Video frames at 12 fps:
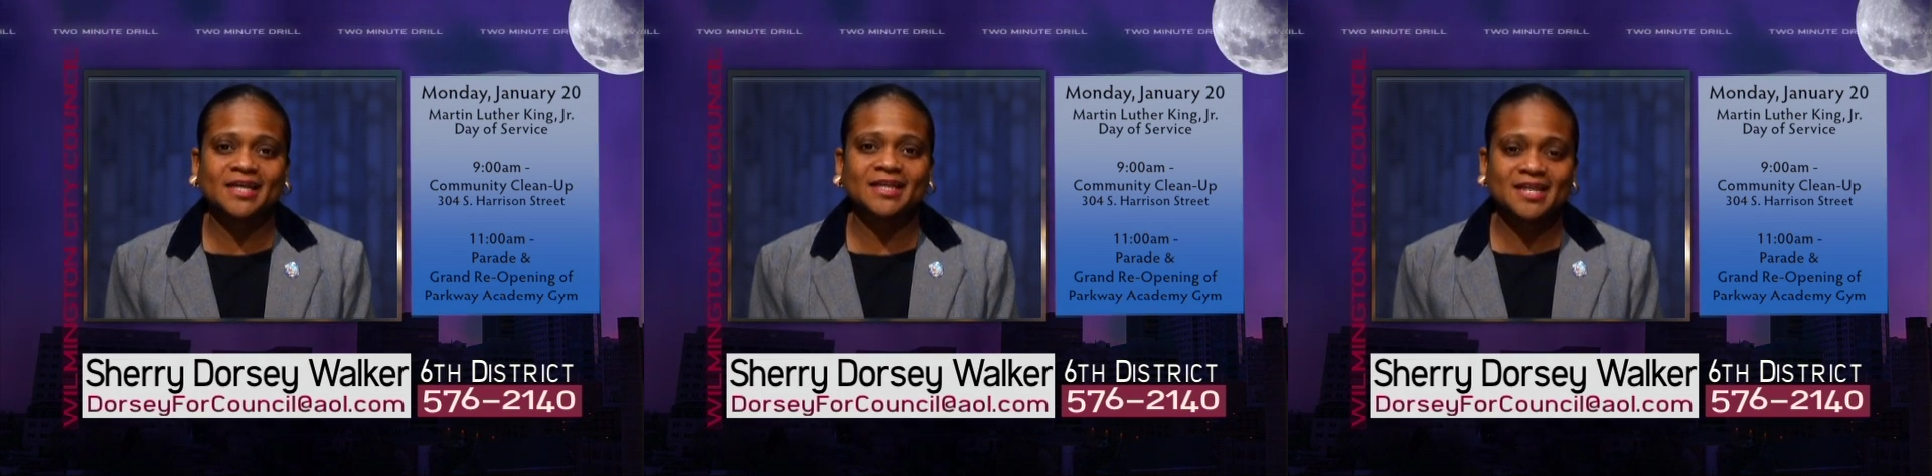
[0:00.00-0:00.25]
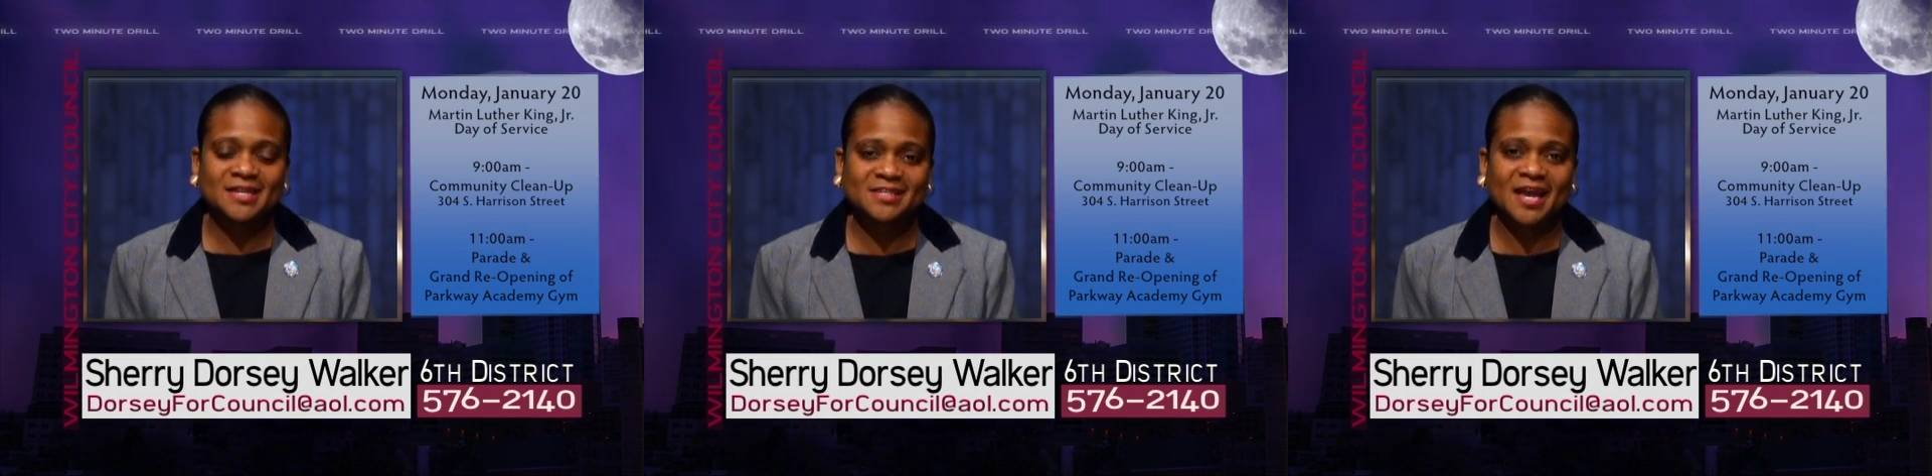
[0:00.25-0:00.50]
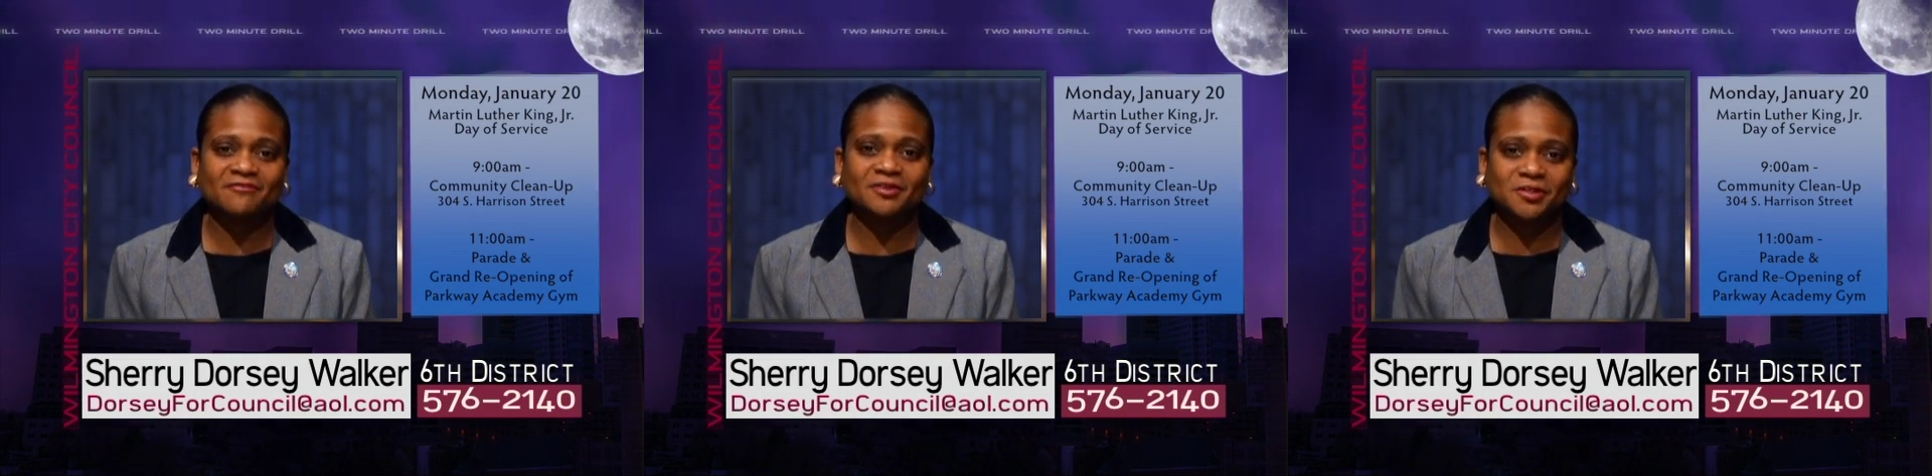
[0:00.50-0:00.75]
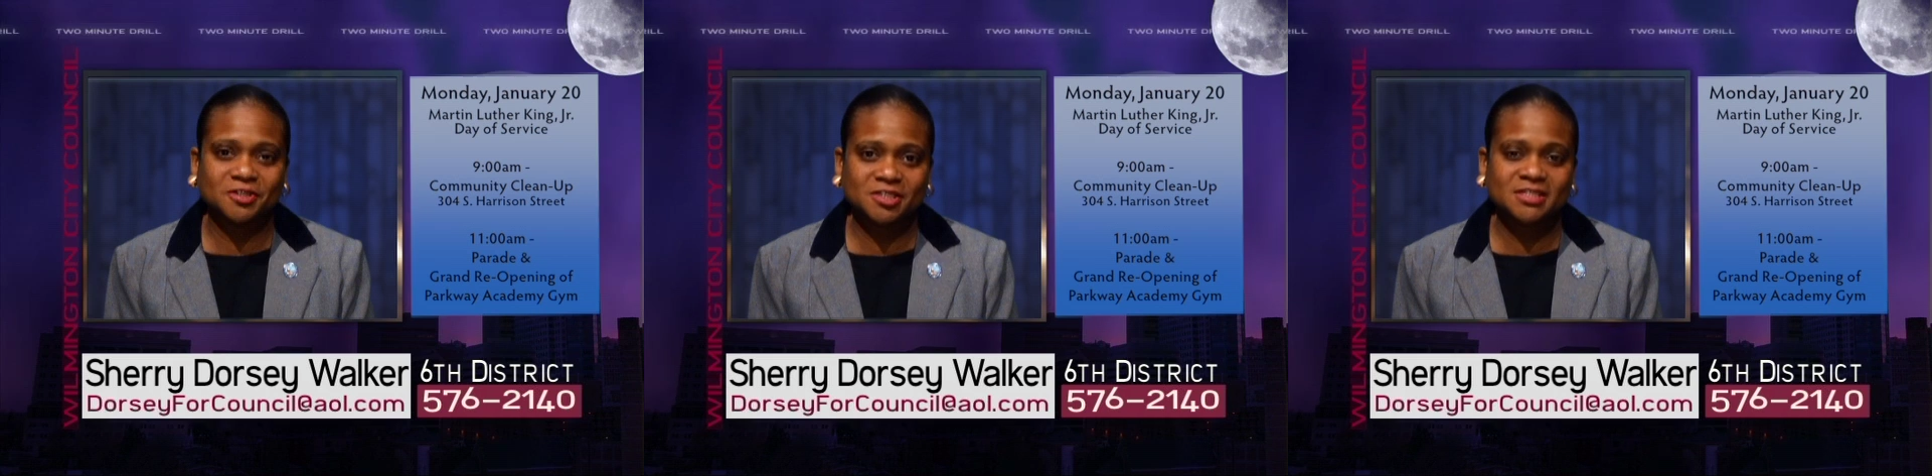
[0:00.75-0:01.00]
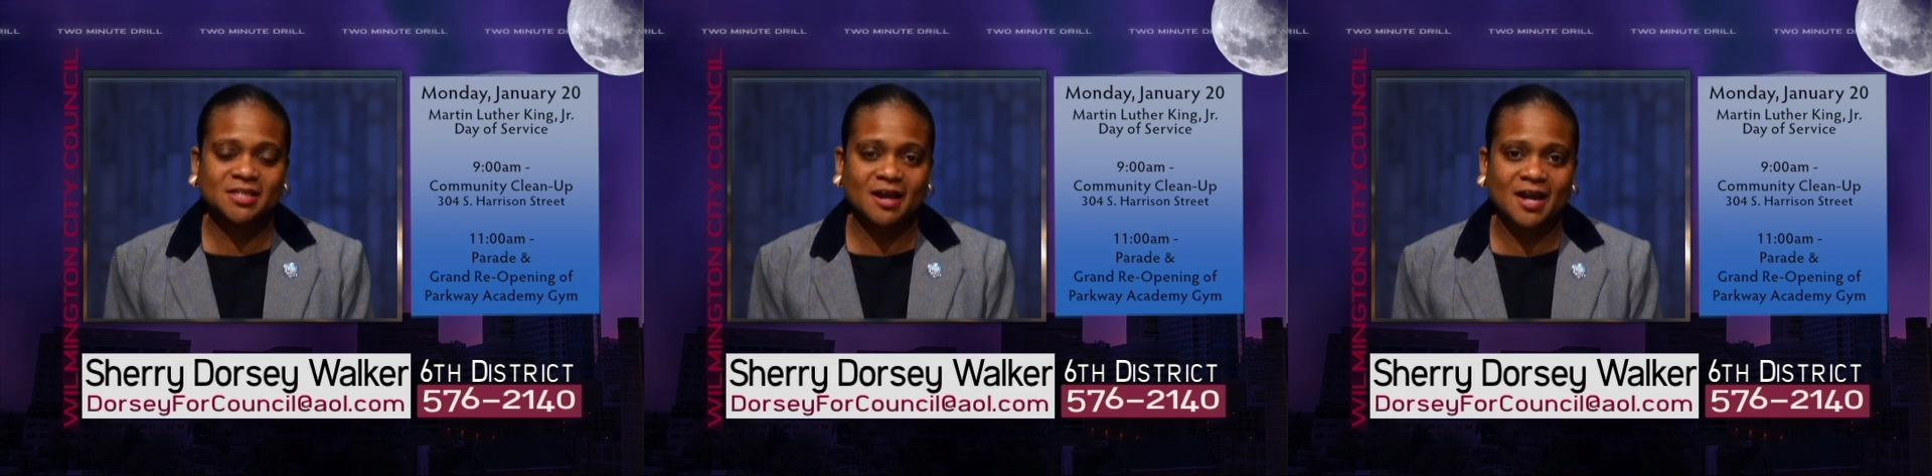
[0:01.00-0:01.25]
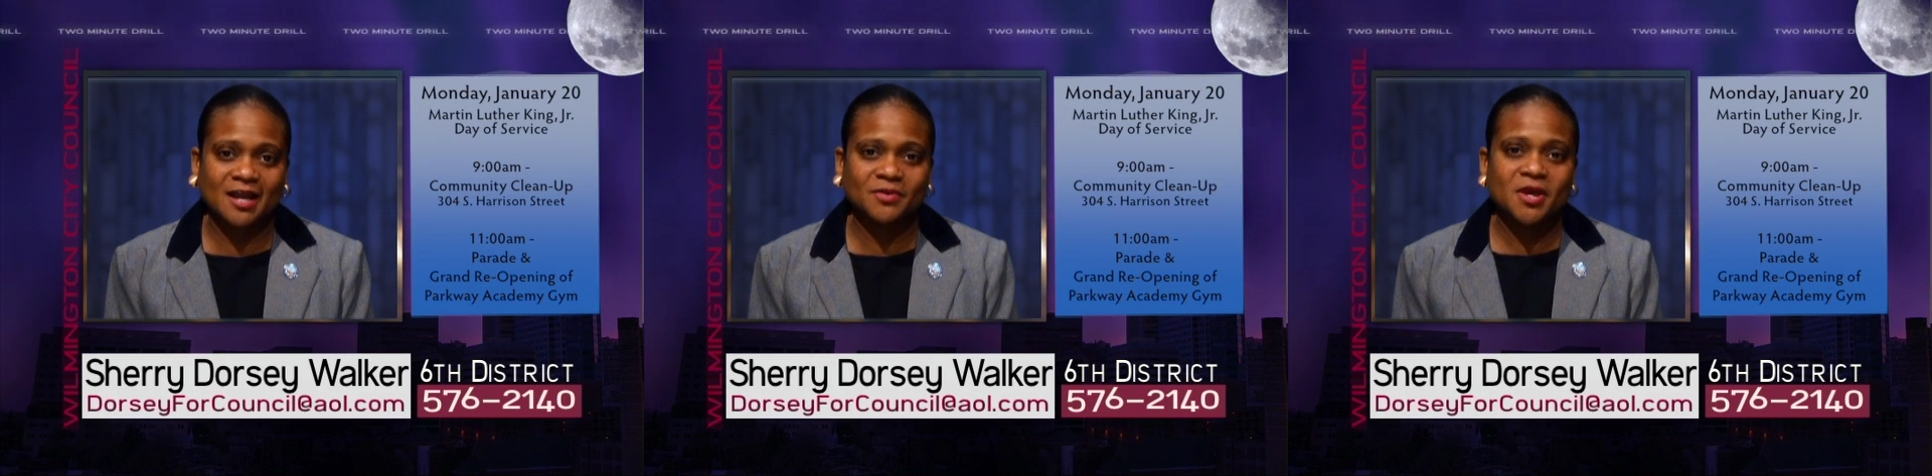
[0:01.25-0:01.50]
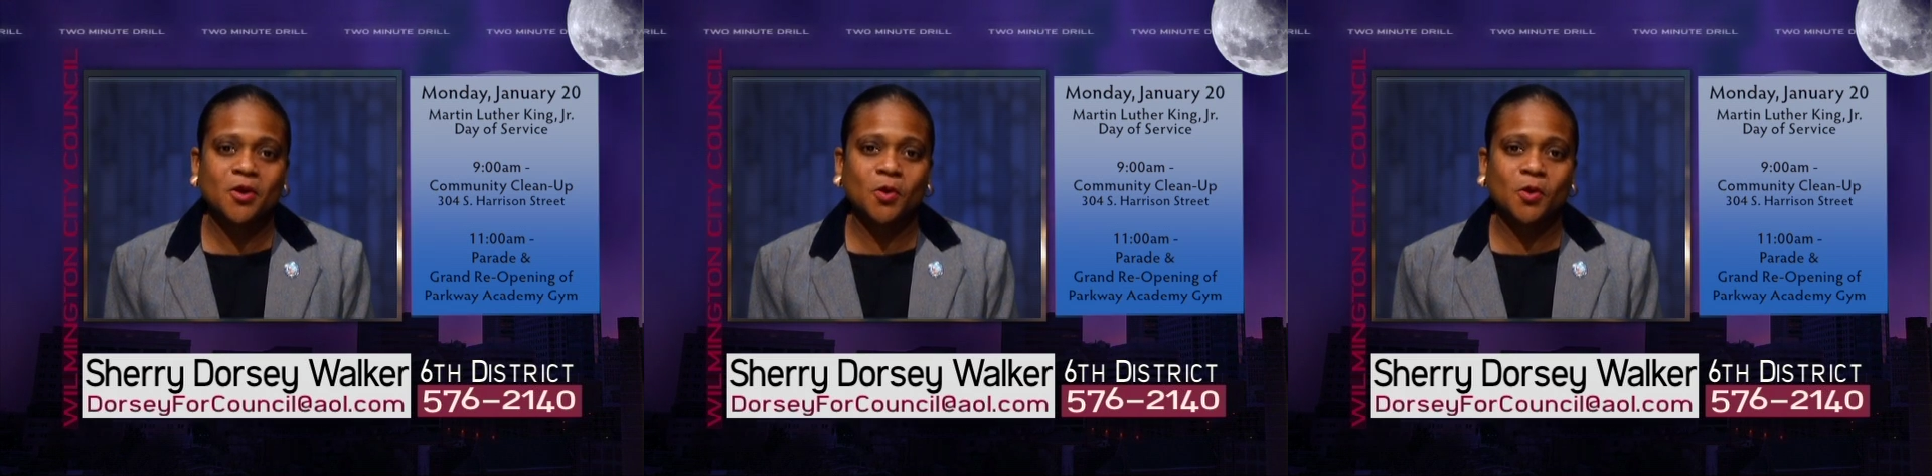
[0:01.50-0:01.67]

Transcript: and let's have a good time